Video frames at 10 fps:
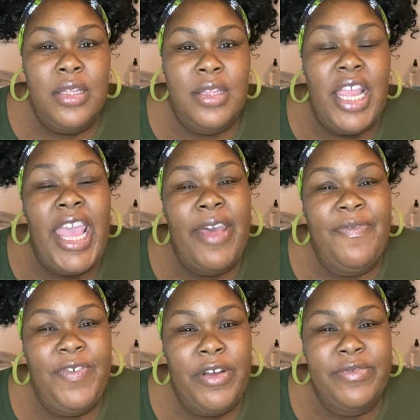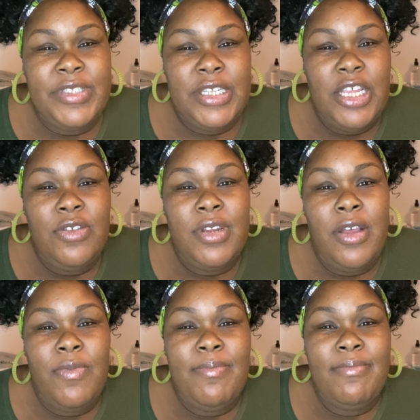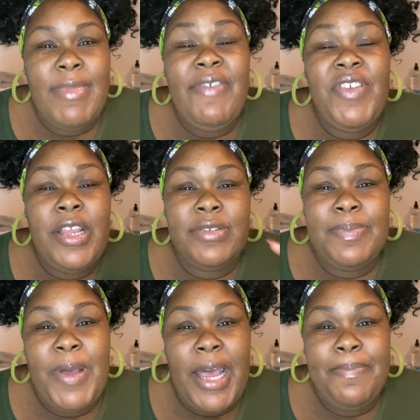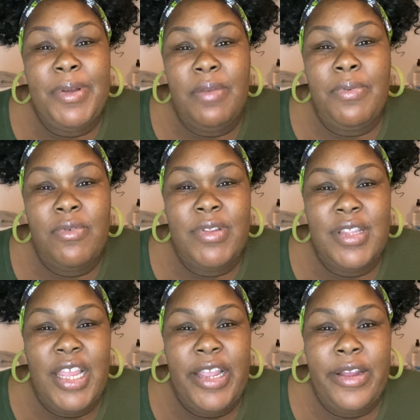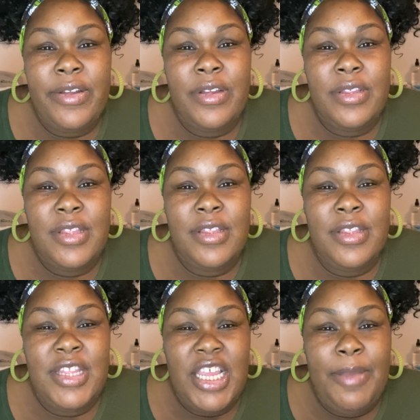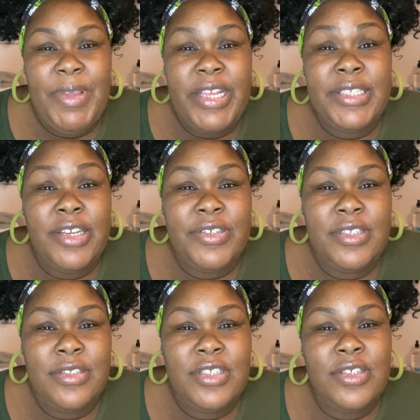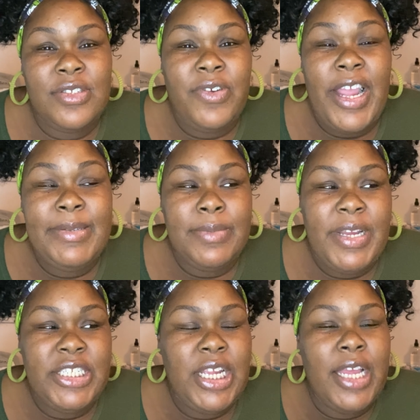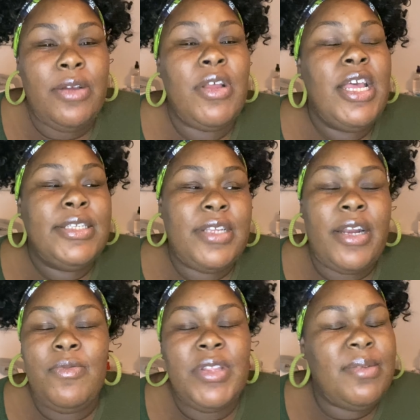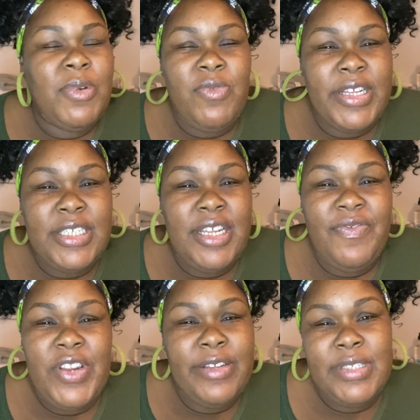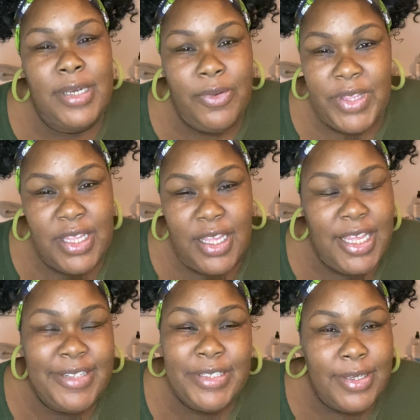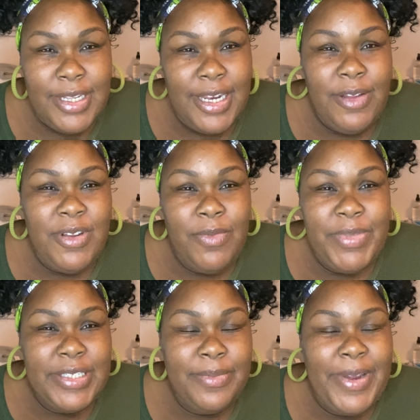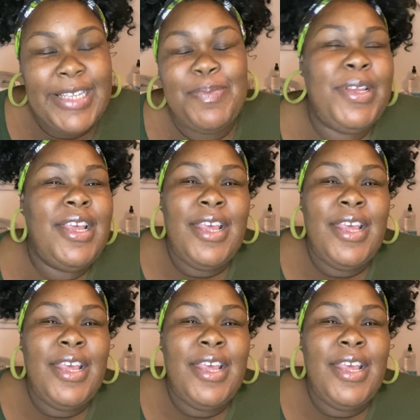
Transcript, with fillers: they have phones and you know my videos pop up on their thing because they're subscribed to my channel so i don't want them to watch their videos and know what they're getting so then they don't be surprised but